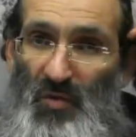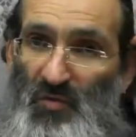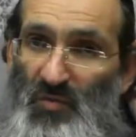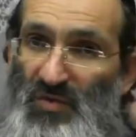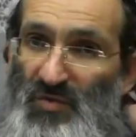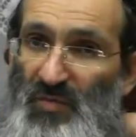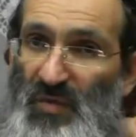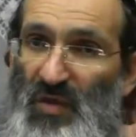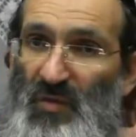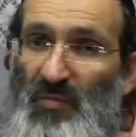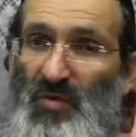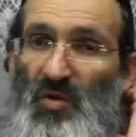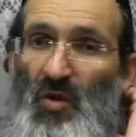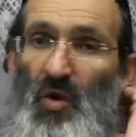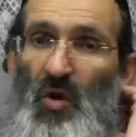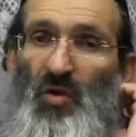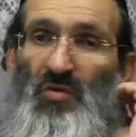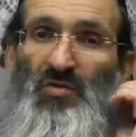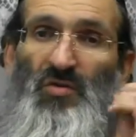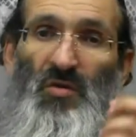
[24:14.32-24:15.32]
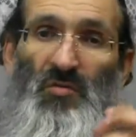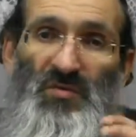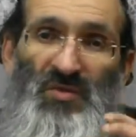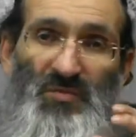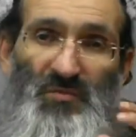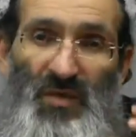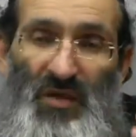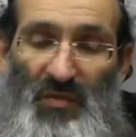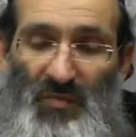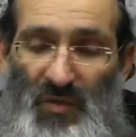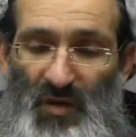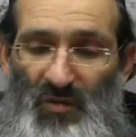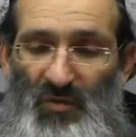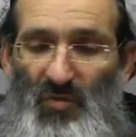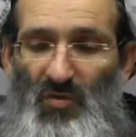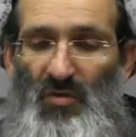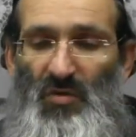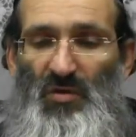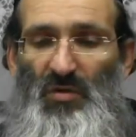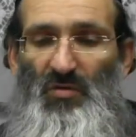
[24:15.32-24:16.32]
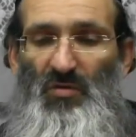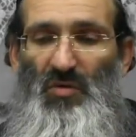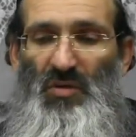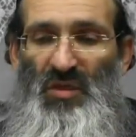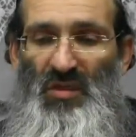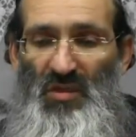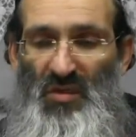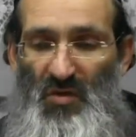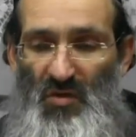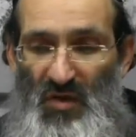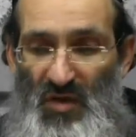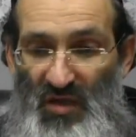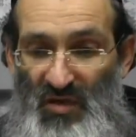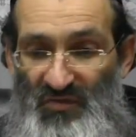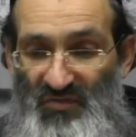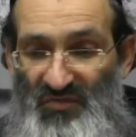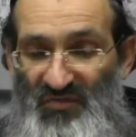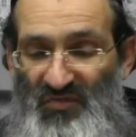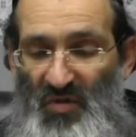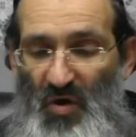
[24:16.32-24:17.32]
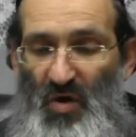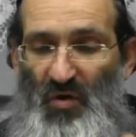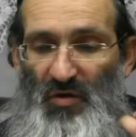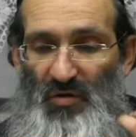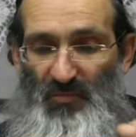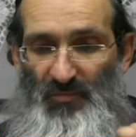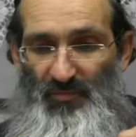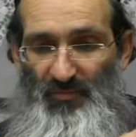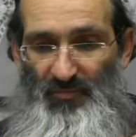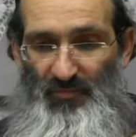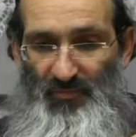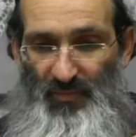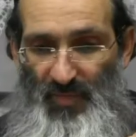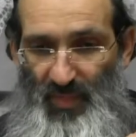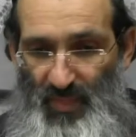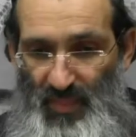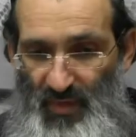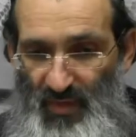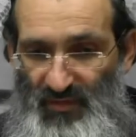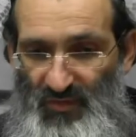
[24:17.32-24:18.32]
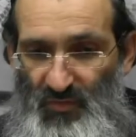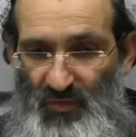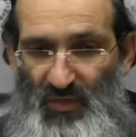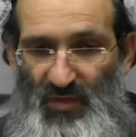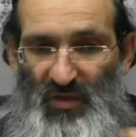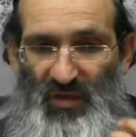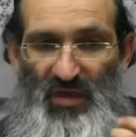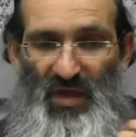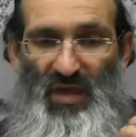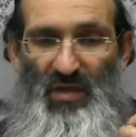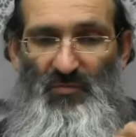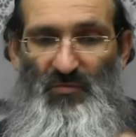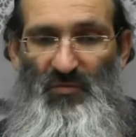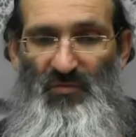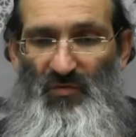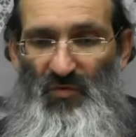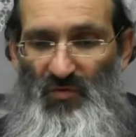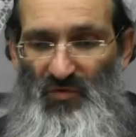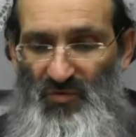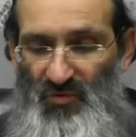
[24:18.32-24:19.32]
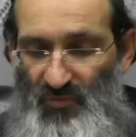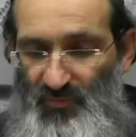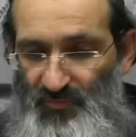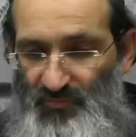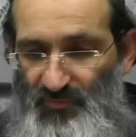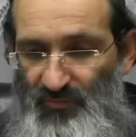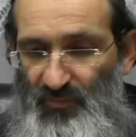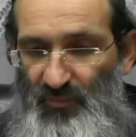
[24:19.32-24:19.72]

when we speak about odom, speak about look at their ivorim. That's what the kelim refer to.